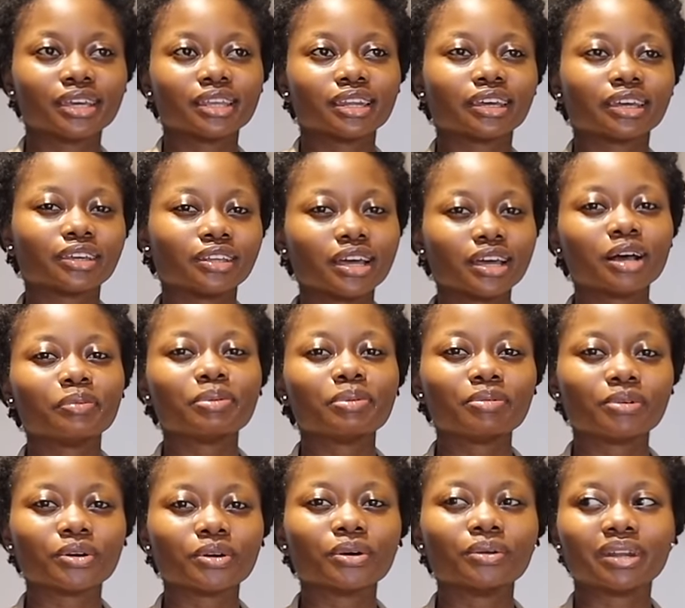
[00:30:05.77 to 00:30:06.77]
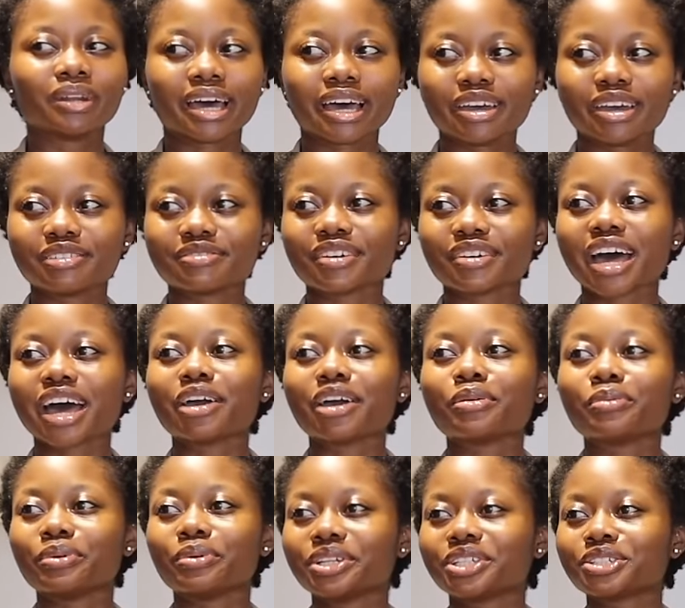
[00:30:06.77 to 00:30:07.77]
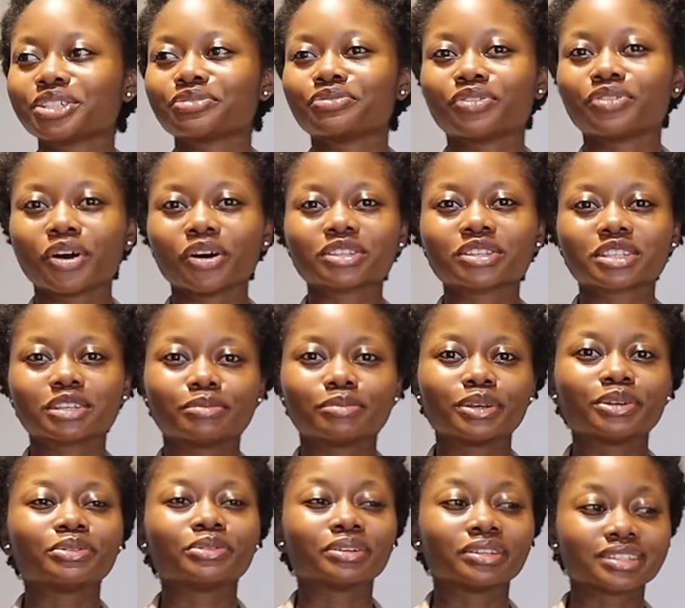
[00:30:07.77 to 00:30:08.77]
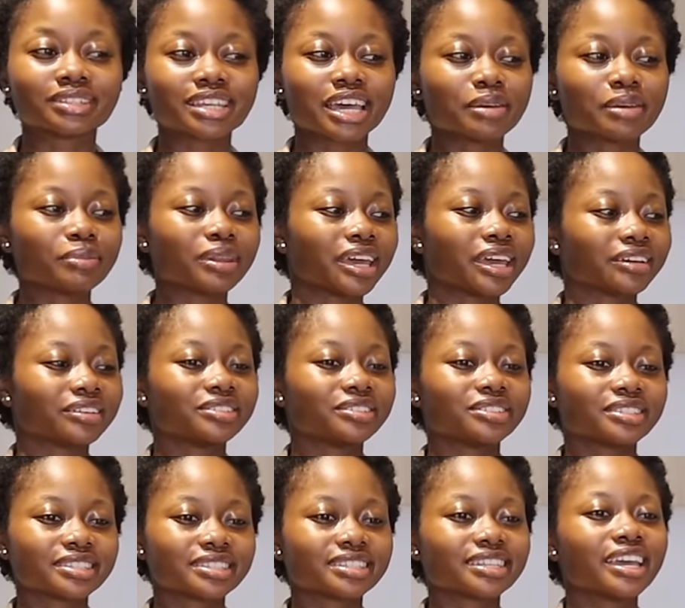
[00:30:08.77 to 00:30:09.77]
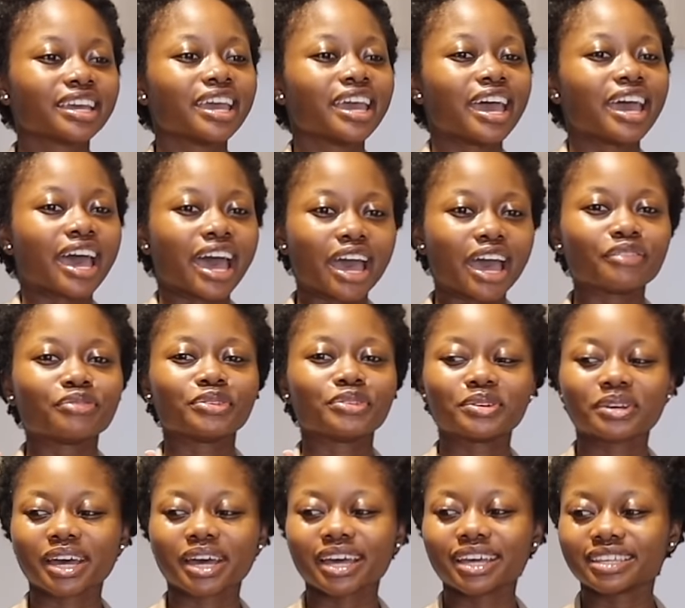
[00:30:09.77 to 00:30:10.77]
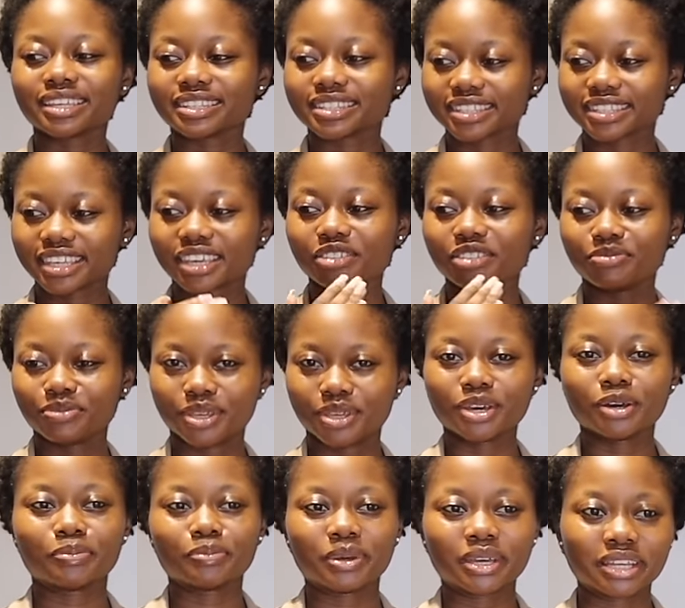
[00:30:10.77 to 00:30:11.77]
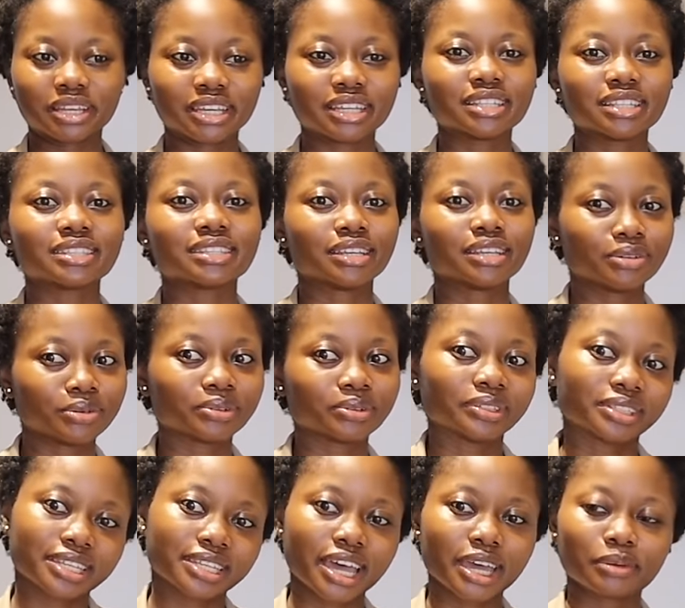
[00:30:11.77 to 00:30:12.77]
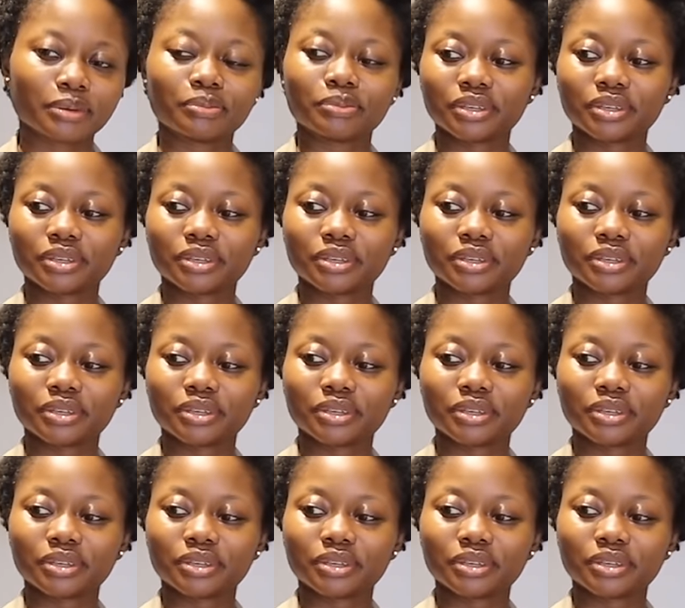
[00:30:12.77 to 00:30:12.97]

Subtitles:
Like, you know how people go live? I wish vlogs could be in real time and I could just have you guys give me opinions in real time.